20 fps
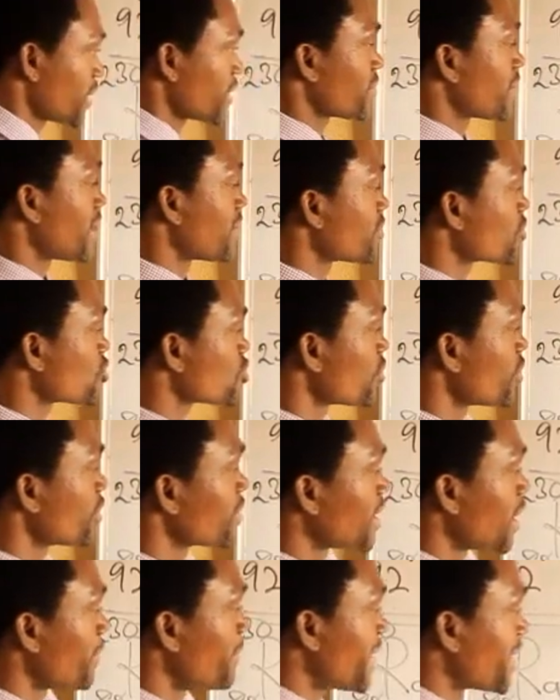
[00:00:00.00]
Clearly
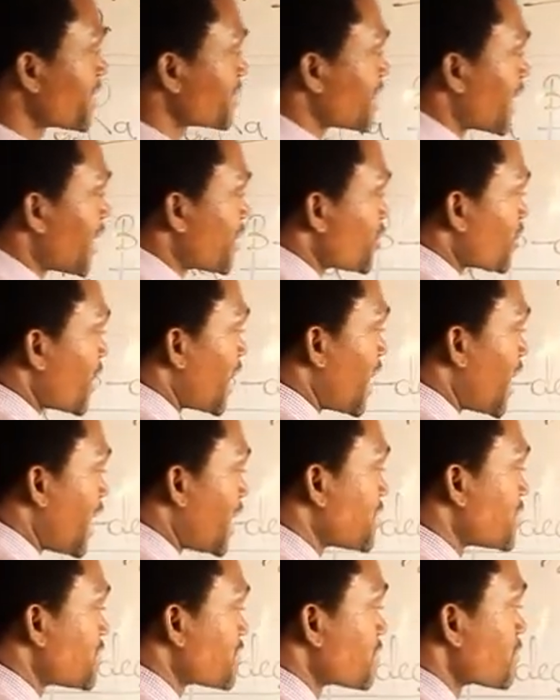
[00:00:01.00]
showing that by the time you
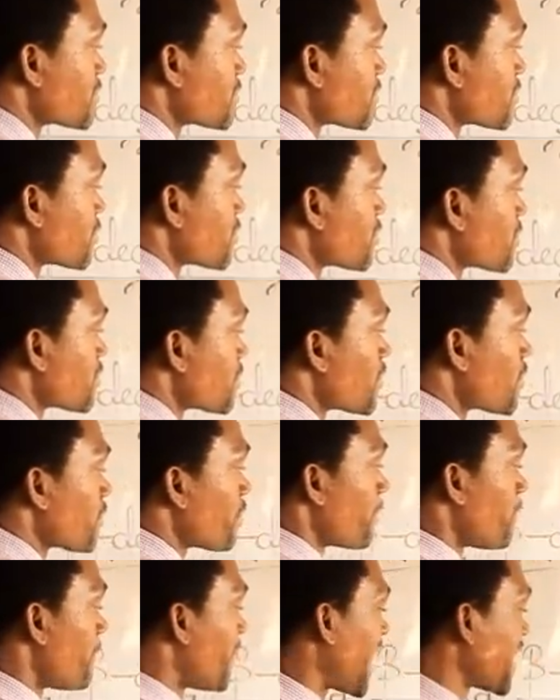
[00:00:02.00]
add
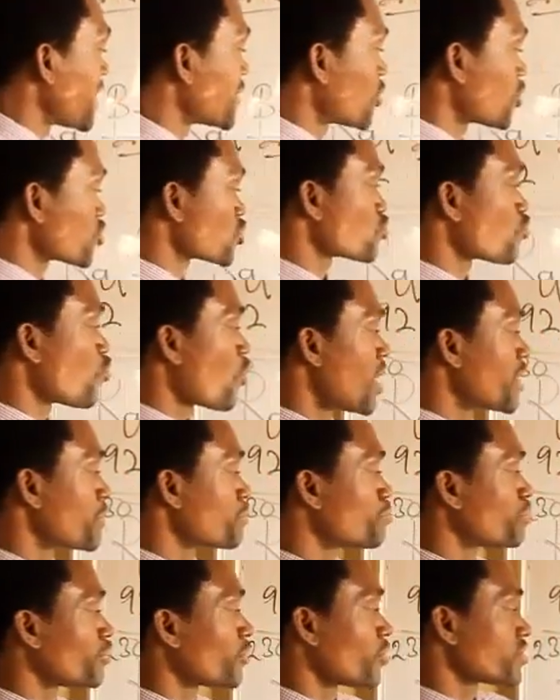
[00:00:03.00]

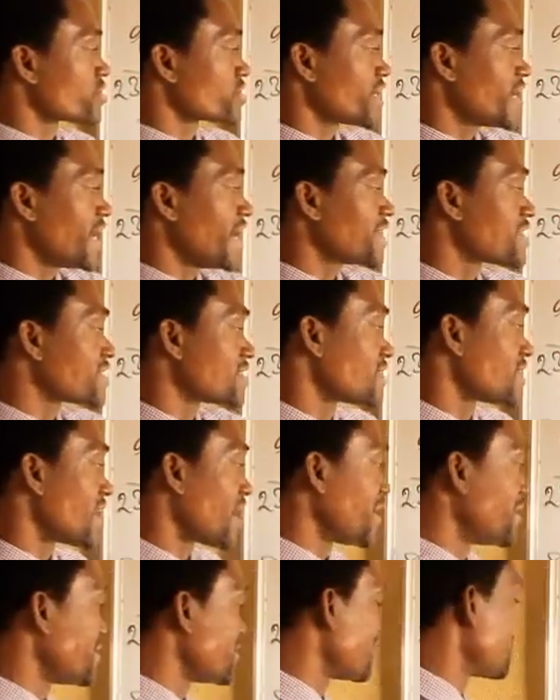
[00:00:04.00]
-1 plus
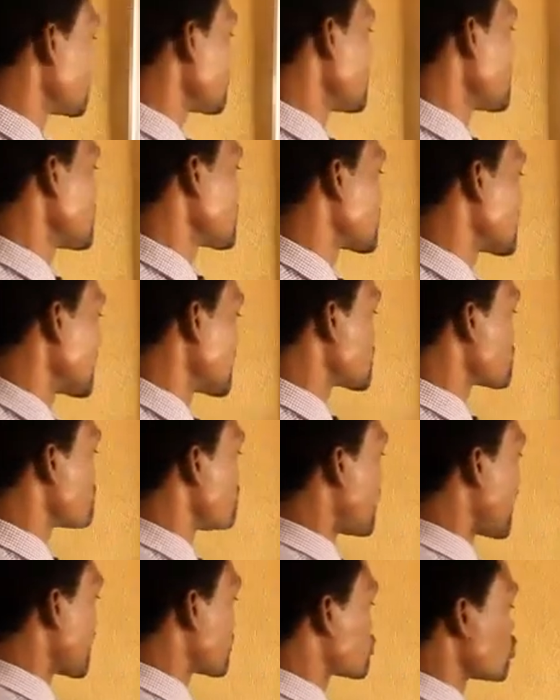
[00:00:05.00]
89, it gets
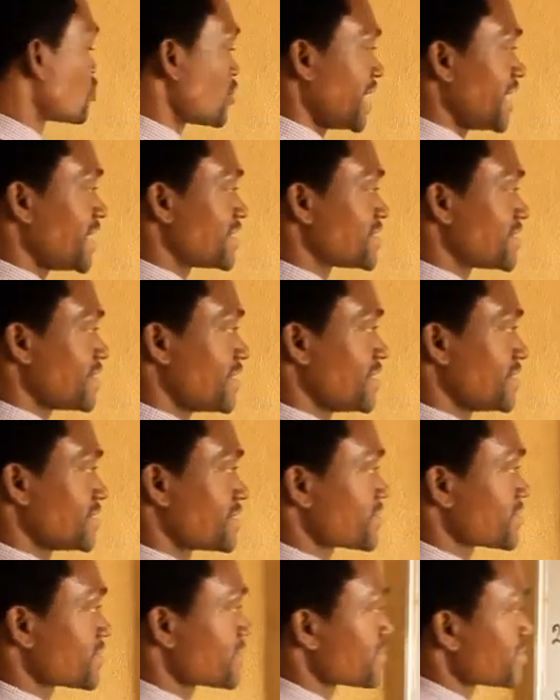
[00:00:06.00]
back to
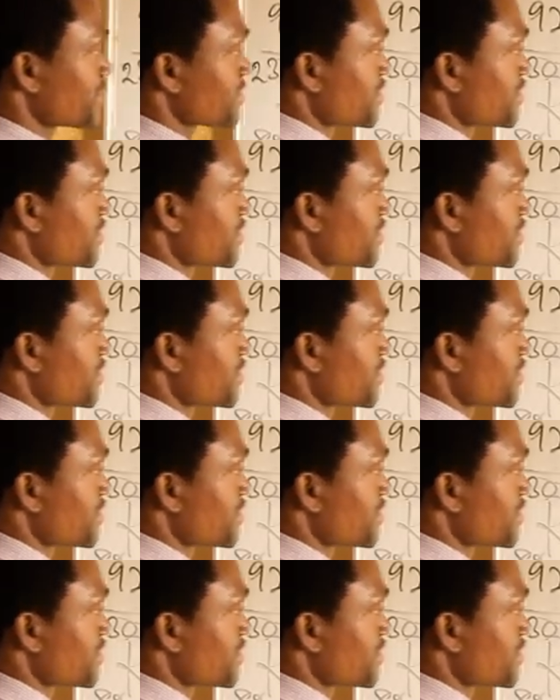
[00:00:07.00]
88.